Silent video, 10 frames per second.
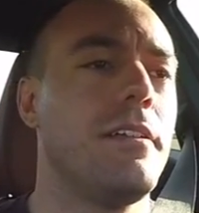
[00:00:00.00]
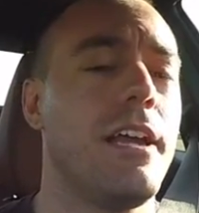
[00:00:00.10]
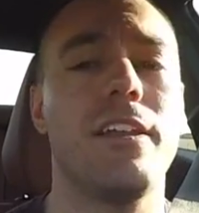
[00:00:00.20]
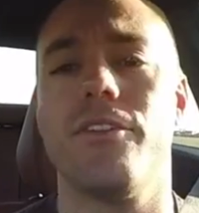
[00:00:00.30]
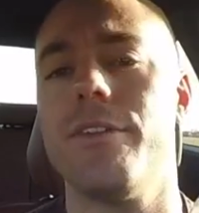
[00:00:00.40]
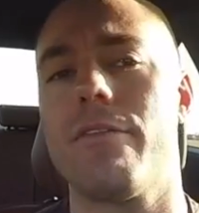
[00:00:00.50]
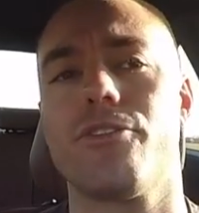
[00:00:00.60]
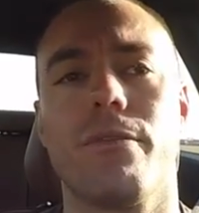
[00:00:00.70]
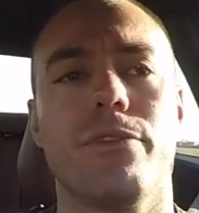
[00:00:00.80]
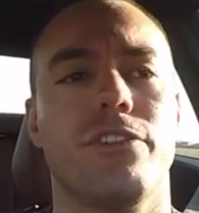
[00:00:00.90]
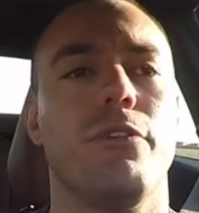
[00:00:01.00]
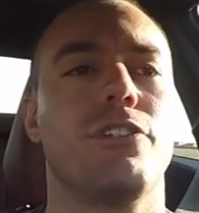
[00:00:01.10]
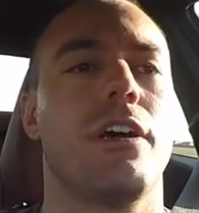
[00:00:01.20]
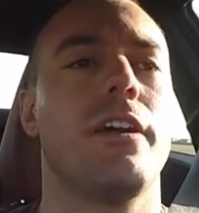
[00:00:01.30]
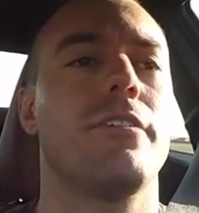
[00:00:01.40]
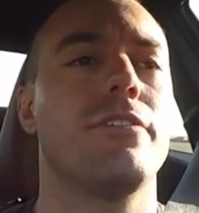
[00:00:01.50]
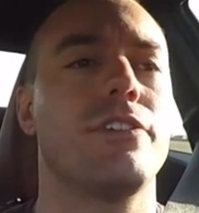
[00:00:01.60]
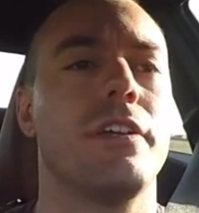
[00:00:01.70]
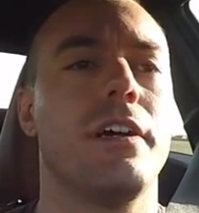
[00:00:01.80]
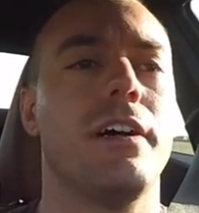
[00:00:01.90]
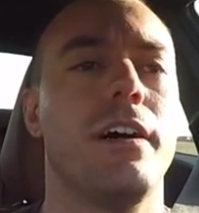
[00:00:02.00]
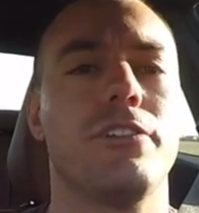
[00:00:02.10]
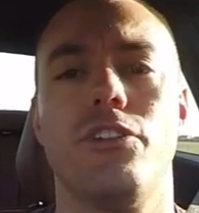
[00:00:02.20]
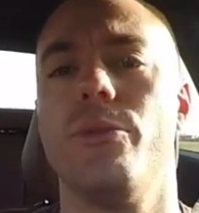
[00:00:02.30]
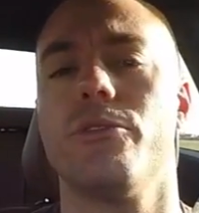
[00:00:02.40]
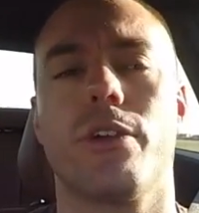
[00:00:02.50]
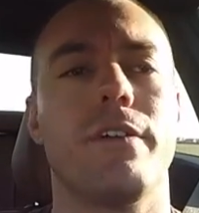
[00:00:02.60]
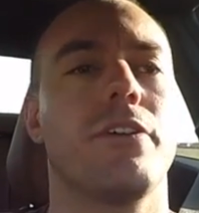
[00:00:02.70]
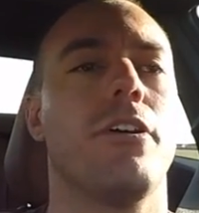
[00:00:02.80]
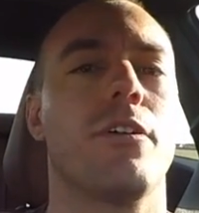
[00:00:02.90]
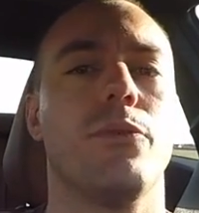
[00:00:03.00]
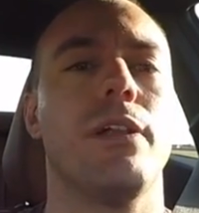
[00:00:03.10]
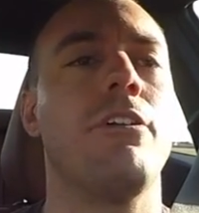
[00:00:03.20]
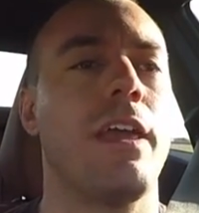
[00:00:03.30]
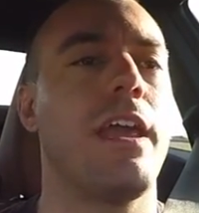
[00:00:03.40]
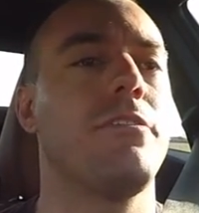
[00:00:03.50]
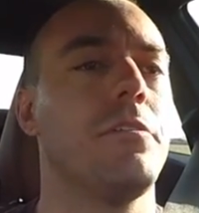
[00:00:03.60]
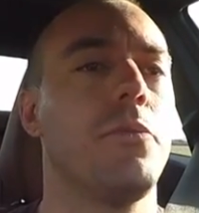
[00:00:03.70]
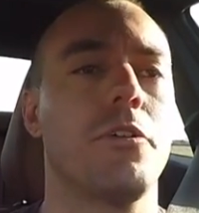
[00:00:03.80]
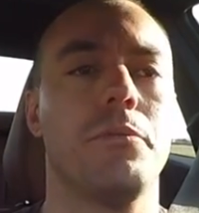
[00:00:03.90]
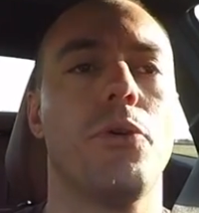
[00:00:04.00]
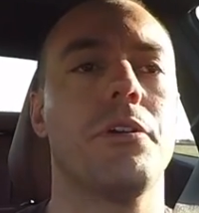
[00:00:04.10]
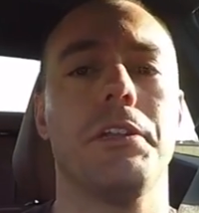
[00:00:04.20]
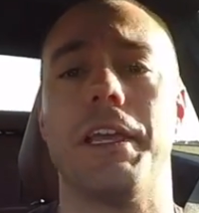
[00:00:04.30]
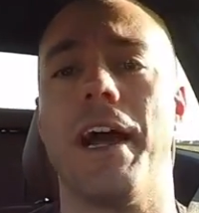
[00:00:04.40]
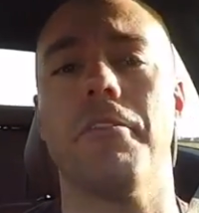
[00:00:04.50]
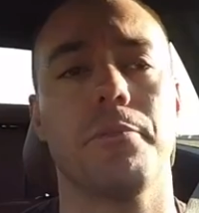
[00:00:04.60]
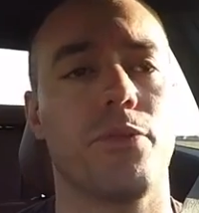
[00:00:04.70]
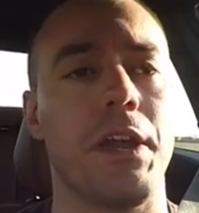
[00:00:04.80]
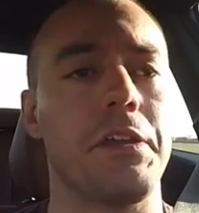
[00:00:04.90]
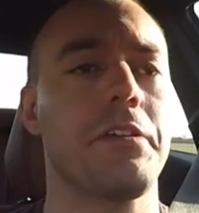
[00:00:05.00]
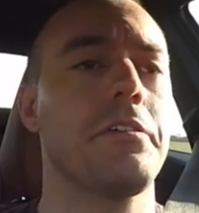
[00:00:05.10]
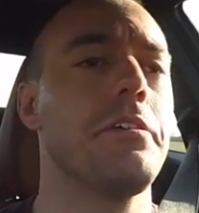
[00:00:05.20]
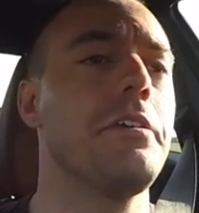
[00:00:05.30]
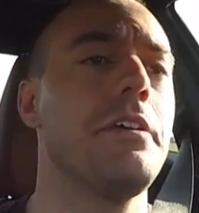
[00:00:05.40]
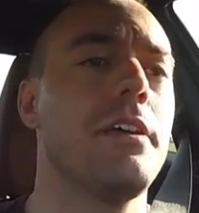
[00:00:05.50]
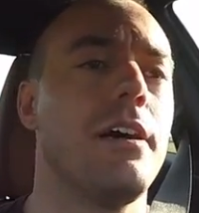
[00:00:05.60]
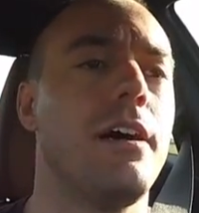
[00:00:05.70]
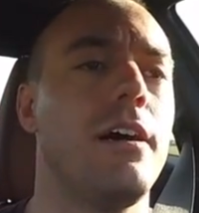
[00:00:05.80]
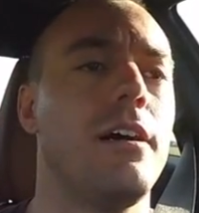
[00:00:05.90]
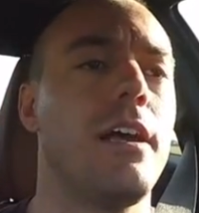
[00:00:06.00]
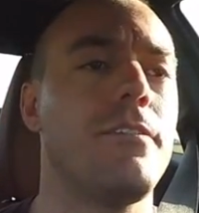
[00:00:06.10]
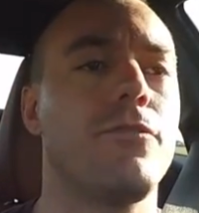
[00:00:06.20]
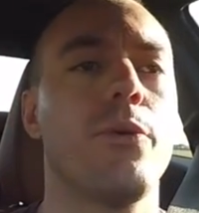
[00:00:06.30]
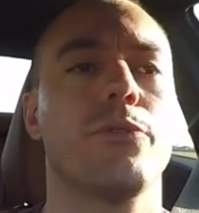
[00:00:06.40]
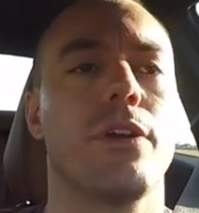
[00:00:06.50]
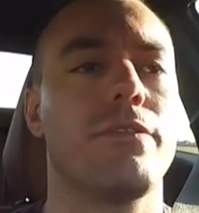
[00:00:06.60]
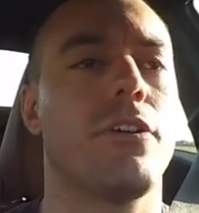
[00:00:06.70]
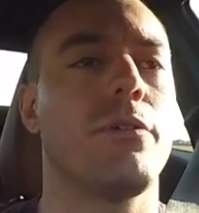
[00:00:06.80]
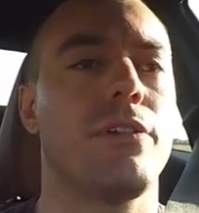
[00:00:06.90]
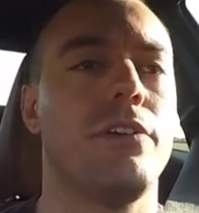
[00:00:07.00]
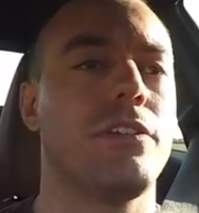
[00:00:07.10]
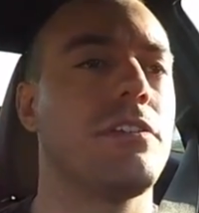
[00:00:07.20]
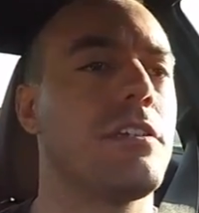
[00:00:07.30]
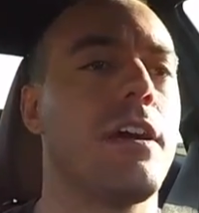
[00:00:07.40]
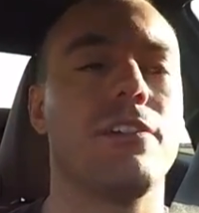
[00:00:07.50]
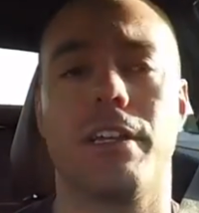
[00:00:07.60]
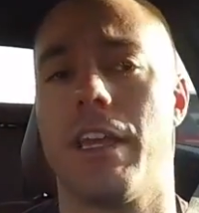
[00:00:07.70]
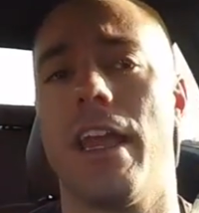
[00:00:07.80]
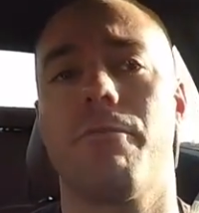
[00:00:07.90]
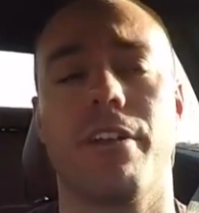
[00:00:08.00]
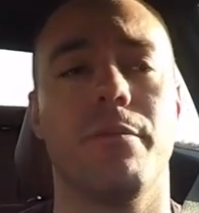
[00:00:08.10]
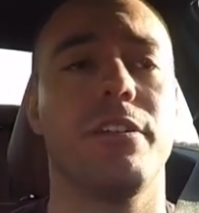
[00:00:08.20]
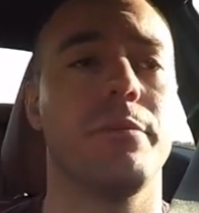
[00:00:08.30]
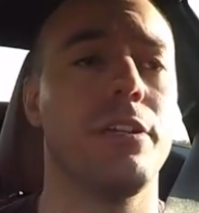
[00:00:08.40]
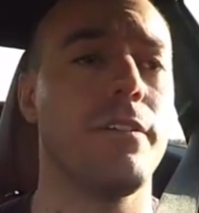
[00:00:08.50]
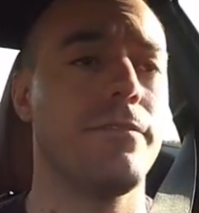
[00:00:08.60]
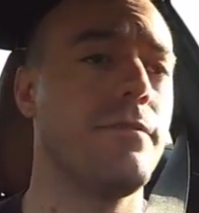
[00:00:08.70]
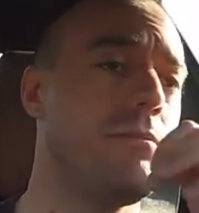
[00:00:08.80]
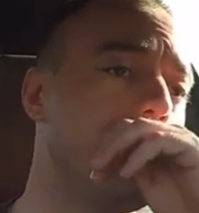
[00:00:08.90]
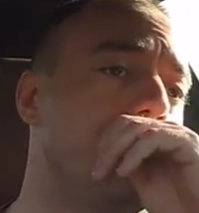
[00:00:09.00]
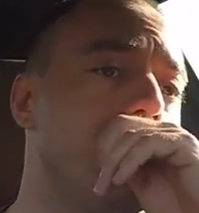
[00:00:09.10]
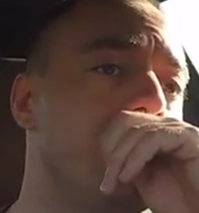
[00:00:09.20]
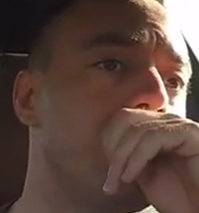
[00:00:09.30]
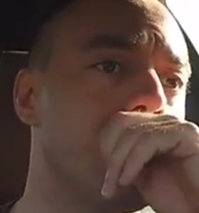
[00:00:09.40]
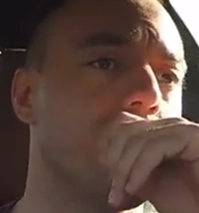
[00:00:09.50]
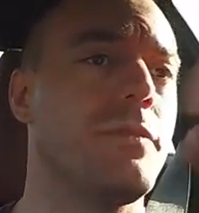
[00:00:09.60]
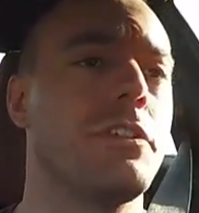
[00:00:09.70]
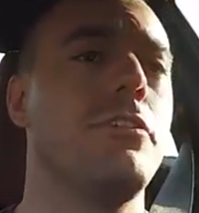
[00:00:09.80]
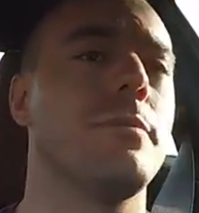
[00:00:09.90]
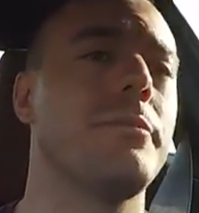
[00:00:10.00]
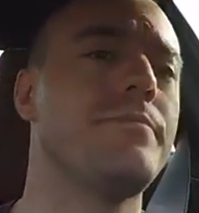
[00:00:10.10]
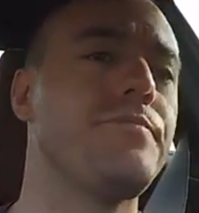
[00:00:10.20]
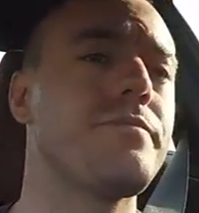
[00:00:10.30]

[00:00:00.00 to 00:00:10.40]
And if you've never driven snow tires, a 2-wheel drive car will out-handle and, more importantly, out-brake a 4-wheel drive car with all-season tires, and I can't recommend them enough. Excuse me.